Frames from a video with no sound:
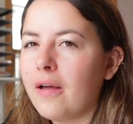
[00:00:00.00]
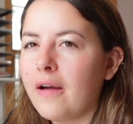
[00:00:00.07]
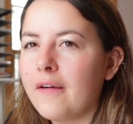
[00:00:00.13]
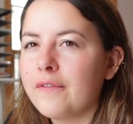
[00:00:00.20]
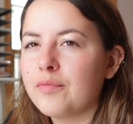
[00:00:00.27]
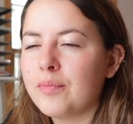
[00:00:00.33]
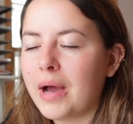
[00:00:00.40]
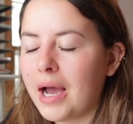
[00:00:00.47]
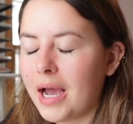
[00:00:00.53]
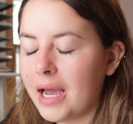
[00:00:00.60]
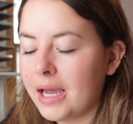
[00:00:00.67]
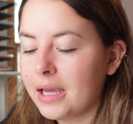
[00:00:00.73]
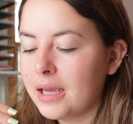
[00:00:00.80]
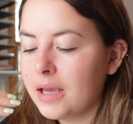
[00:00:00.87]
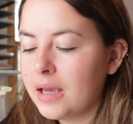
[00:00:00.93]
of
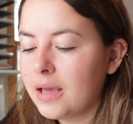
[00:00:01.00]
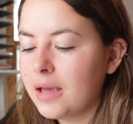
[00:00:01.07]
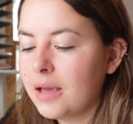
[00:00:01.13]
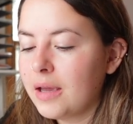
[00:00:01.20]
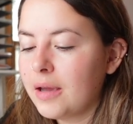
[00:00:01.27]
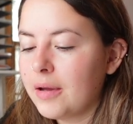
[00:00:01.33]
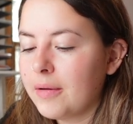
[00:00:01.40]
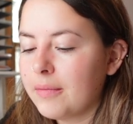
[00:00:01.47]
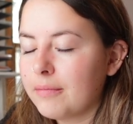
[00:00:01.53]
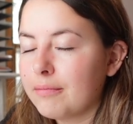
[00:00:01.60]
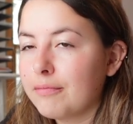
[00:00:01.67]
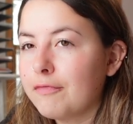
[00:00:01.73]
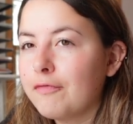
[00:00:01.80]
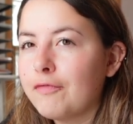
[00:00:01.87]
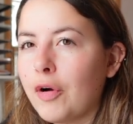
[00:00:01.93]
my
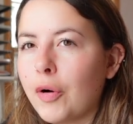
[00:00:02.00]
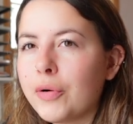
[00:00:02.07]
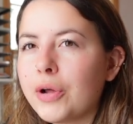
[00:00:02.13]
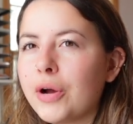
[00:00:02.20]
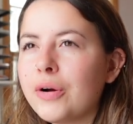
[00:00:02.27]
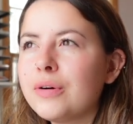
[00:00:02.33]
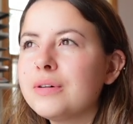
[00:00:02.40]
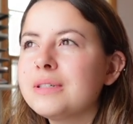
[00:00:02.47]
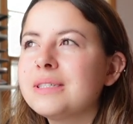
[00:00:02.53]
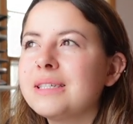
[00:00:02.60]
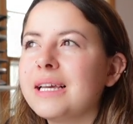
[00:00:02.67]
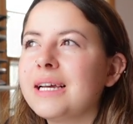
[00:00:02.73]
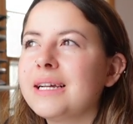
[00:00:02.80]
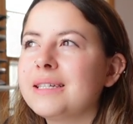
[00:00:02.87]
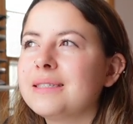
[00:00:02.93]
photos.
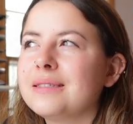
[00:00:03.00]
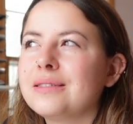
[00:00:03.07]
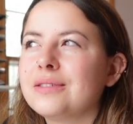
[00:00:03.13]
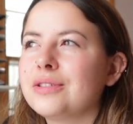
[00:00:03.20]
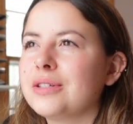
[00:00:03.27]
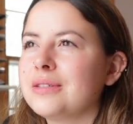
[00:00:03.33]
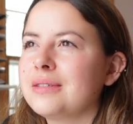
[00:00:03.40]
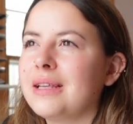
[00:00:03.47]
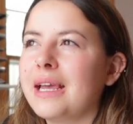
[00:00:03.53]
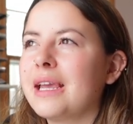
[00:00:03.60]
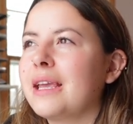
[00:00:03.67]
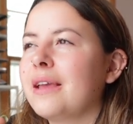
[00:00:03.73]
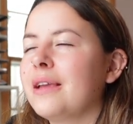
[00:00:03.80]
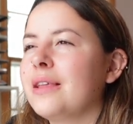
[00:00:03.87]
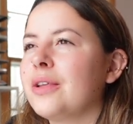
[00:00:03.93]
It's just
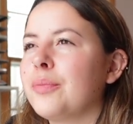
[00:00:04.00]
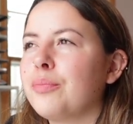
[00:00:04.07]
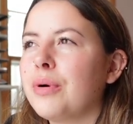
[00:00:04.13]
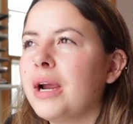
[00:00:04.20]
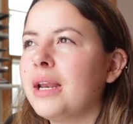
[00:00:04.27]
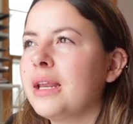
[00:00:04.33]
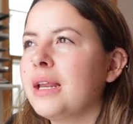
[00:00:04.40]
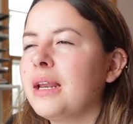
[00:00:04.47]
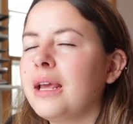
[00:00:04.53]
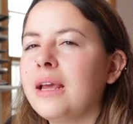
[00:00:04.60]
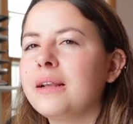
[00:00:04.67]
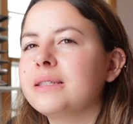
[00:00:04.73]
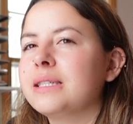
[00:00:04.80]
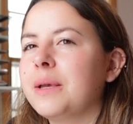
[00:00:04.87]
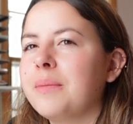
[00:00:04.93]
like either brightening
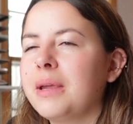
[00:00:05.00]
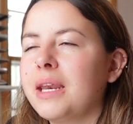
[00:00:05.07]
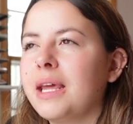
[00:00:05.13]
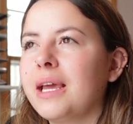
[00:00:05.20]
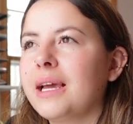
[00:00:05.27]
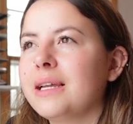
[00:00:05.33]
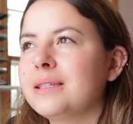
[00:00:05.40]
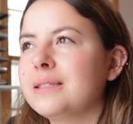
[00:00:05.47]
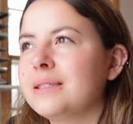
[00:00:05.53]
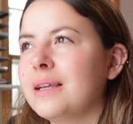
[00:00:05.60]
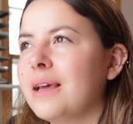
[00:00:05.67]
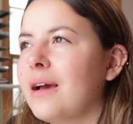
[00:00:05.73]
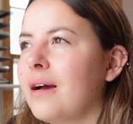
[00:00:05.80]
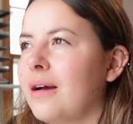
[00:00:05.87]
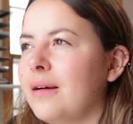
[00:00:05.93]
it, dimming it,
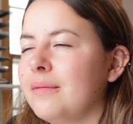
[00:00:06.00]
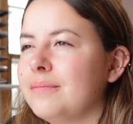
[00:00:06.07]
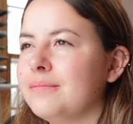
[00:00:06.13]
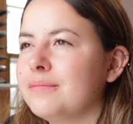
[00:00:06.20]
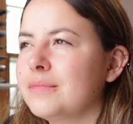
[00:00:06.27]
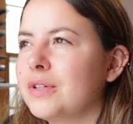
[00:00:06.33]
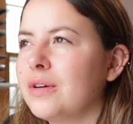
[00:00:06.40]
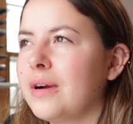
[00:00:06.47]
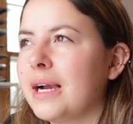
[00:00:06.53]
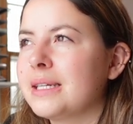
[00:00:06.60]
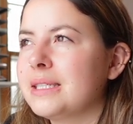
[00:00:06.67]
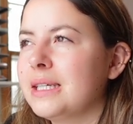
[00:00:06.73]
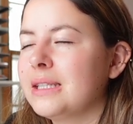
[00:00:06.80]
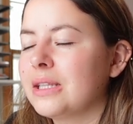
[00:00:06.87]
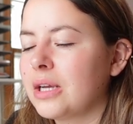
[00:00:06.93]

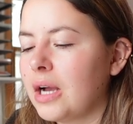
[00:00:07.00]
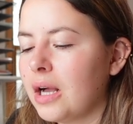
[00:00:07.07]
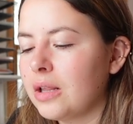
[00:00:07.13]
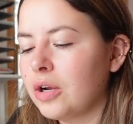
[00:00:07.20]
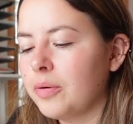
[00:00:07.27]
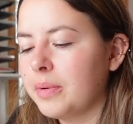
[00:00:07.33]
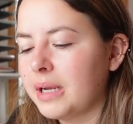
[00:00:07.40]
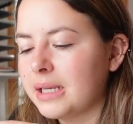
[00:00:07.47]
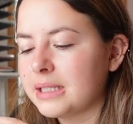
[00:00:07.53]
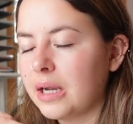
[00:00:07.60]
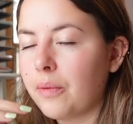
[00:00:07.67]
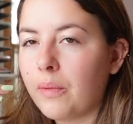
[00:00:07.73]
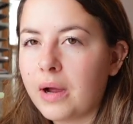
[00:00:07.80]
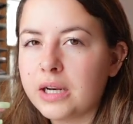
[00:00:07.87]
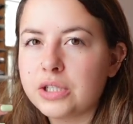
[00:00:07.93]
correcting the color because I
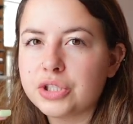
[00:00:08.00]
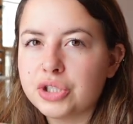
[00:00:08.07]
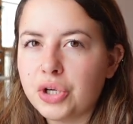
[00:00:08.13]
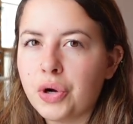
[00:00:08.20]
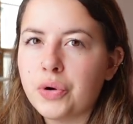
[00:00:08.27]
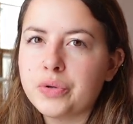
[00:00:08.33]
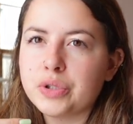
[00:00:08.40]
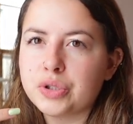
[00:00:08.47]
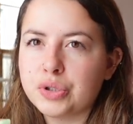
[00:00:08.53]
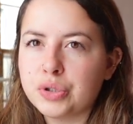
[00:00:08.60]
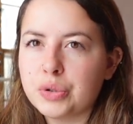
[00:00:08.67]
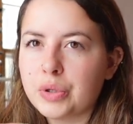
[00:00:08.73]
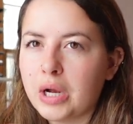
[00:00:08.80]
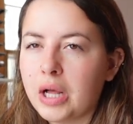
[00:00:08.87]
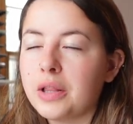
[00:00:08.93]
want to show the
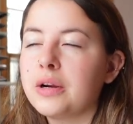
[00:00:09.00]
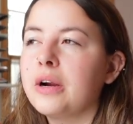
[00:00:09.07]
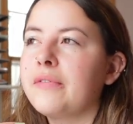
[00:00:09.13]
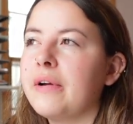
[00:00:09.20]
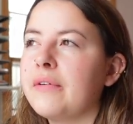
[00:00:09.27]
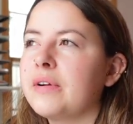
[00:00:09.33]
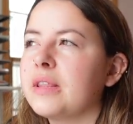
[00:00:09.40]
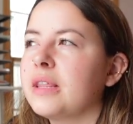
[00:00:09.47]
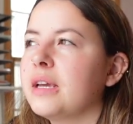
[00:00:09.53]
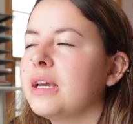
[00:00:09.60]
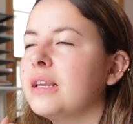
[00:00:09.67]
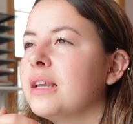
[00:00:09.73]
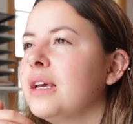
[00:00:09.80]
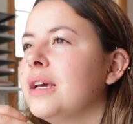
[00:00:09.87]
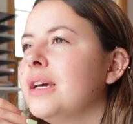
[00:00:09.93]
true color of
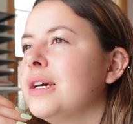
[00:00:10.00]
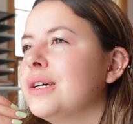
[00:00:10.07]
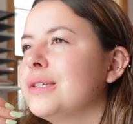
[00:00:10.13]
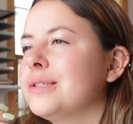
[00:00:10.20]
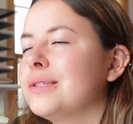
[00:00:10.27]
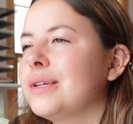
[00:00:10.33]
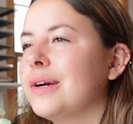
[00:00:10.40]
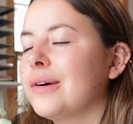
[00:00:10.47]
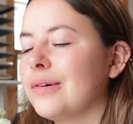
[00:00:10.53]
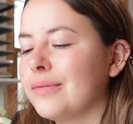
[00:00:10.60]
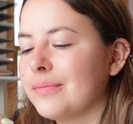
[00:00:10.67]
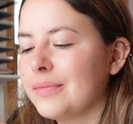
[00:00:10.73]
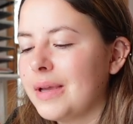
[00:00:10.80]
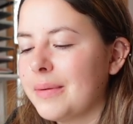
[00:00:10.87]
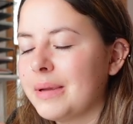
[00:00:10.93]
everything.
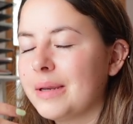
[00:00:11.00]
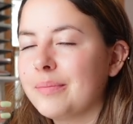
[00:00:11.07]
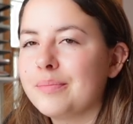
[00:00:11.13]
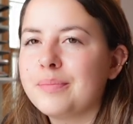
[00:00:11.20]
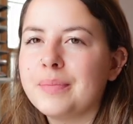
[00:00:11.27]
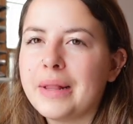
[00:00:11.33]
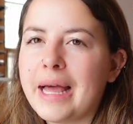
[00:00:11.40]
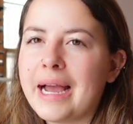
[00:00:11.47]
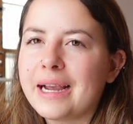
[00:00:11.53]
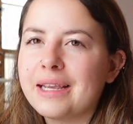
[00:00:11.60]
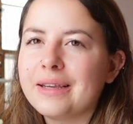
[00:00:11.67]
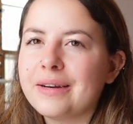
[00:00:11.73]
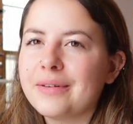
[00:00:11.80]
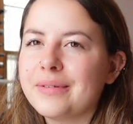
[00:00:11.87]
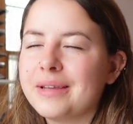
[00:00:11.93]
So, I mean, black,
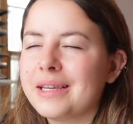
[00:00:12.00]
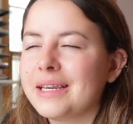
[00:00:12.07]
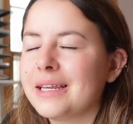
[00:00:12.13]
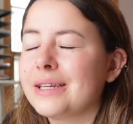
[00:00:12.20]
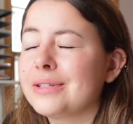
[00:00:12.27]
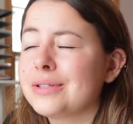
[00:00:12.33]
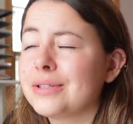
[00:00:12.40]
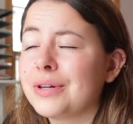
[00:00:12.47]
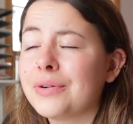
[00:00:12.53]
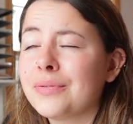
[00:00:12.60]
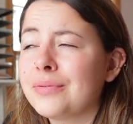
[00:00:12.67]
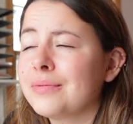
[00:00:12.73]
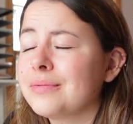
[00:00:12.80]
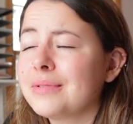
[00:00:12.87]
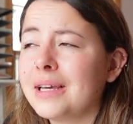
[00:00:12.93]
you don't really need to show
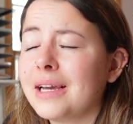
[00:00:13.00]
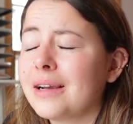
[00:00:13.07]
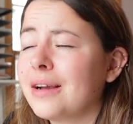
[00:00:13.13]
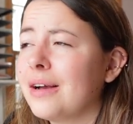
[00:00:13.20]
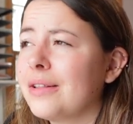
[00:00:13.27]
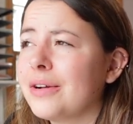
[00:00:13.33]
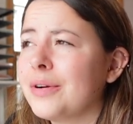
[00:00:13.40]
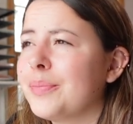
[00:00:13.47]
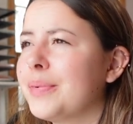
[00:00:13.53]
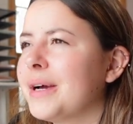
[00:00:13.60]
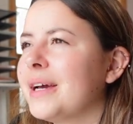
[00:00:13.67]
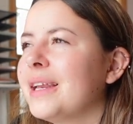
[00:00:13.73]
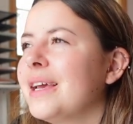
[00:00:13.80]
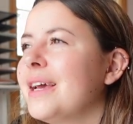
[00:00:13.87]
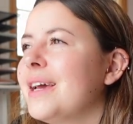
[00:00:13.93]
that color,
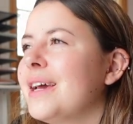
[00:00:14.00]
but